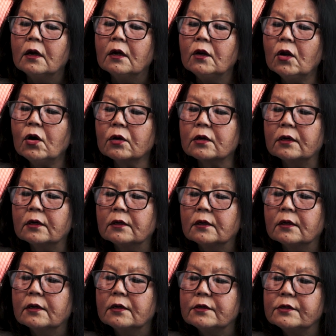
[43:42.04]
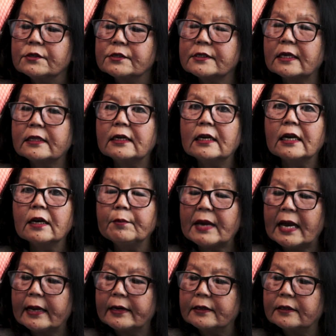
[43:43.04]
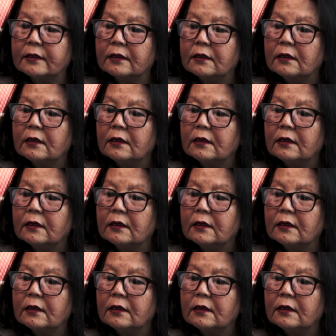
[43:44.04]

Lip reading: "Look," said the little man,